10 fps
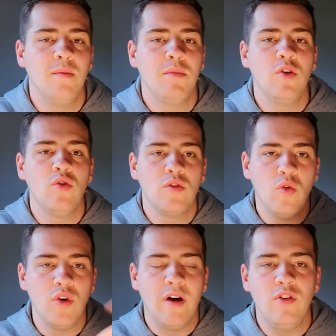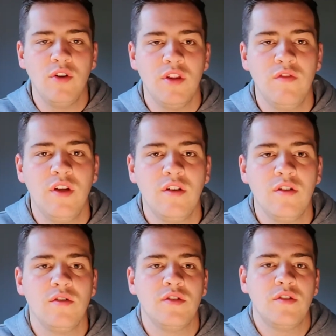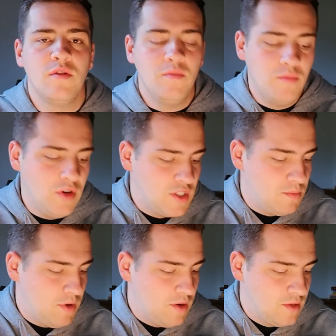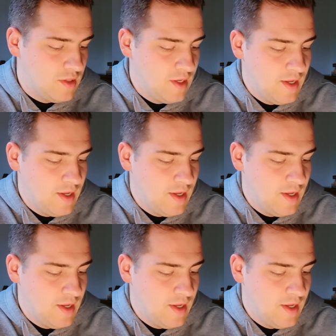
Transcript: But no, go and have a look at the vehicles. They're pretty smart.